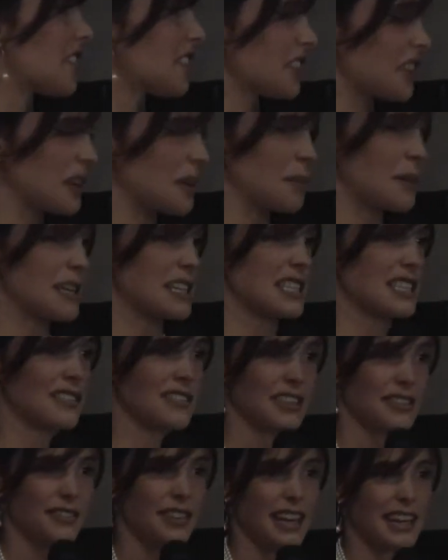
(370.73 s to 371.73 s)
a little piece of
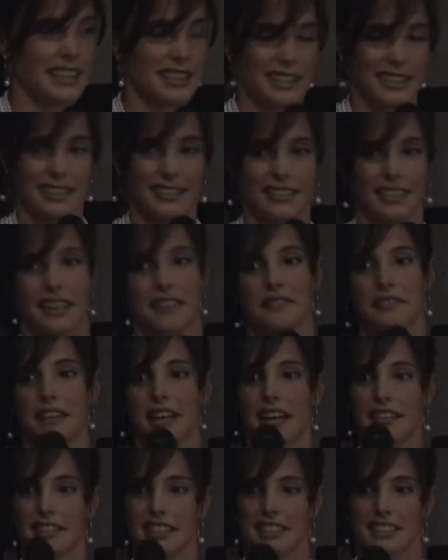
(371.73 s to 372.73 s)
advice, and I'm
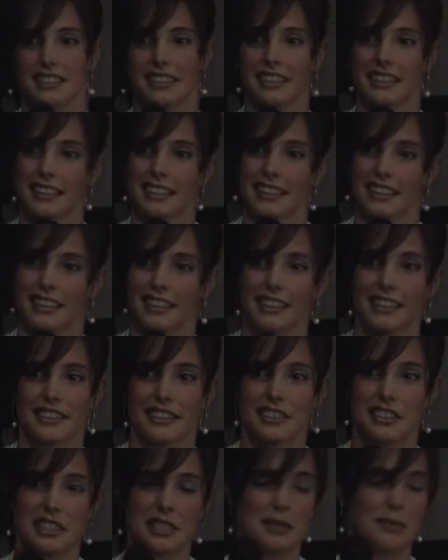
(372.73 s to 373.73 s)
5 years younger than her, and
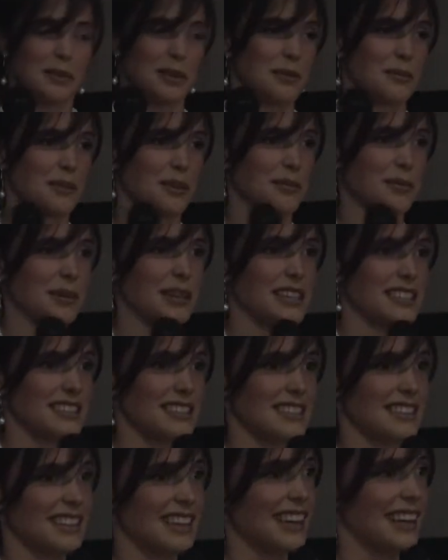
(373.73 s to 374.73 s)
she's been more places
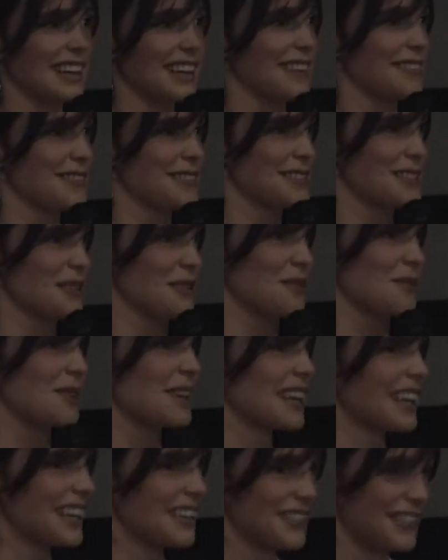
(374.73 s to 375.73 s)
than I have, so what
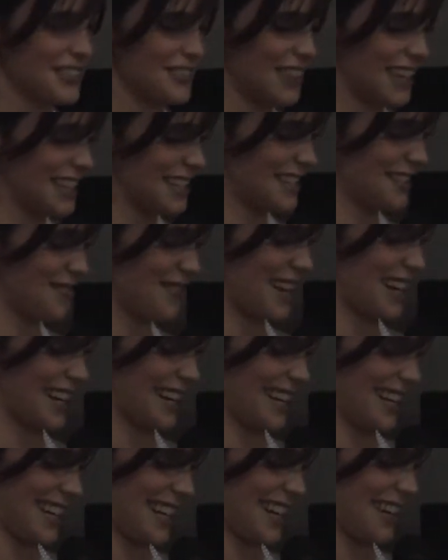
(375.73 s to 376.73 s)
kind of advice am I going
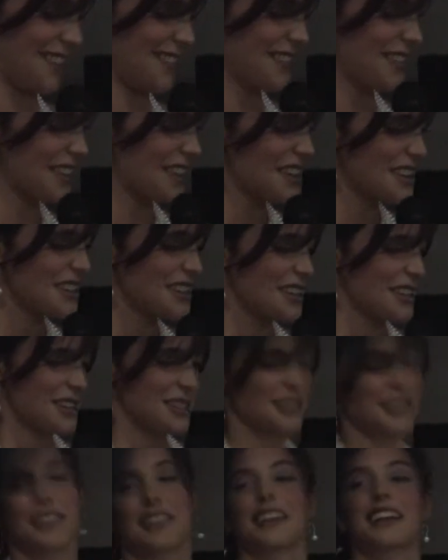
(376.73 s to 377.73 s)
to give?
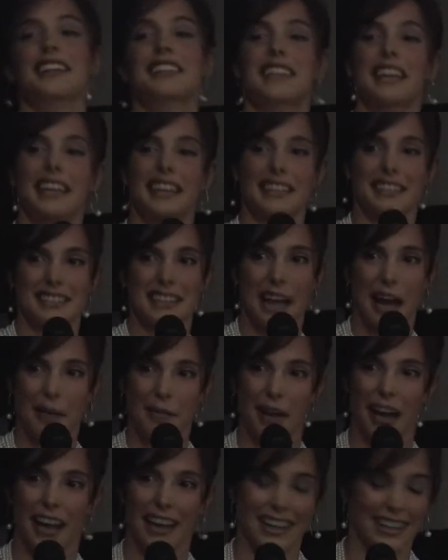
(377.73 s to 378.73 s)
So I thought I'd take a stab
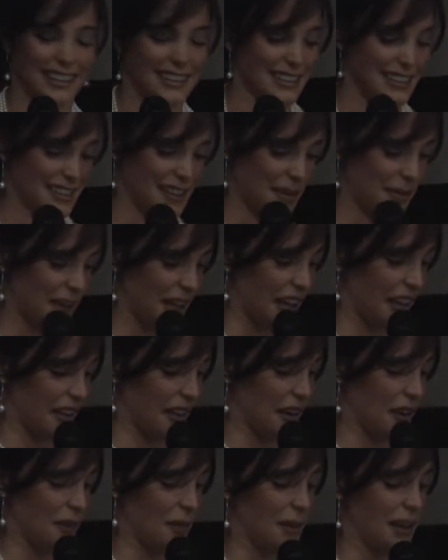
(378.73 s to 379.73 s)
at it in something a
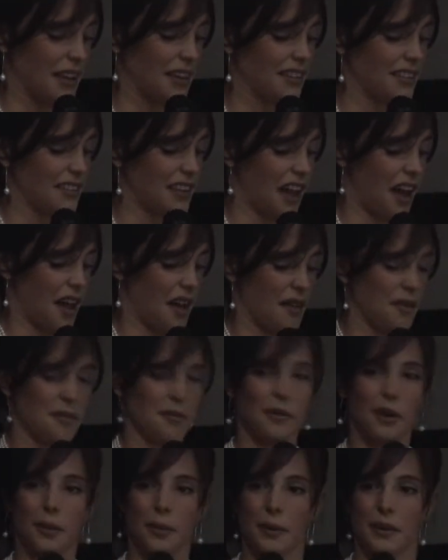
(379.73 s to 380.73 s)
little bit
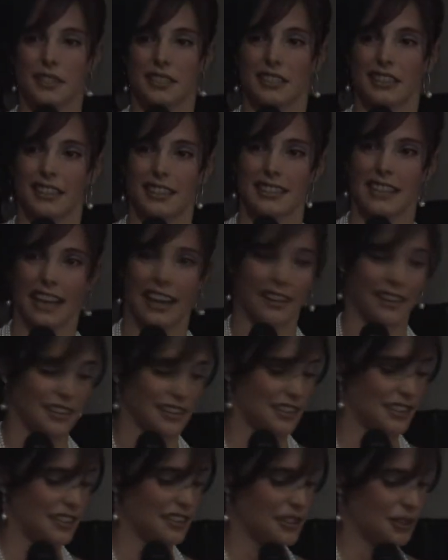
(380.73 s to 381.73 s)
more personal and tailored
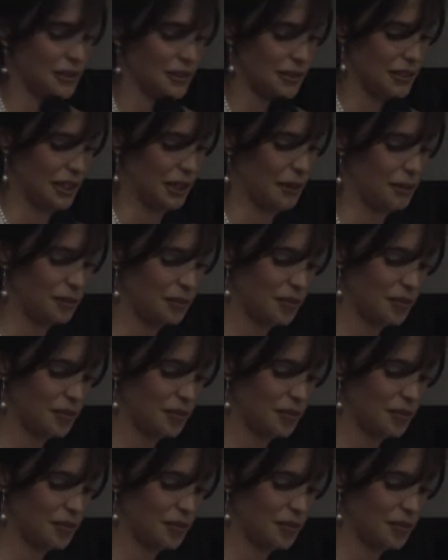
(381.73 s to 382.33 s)
to the two of you.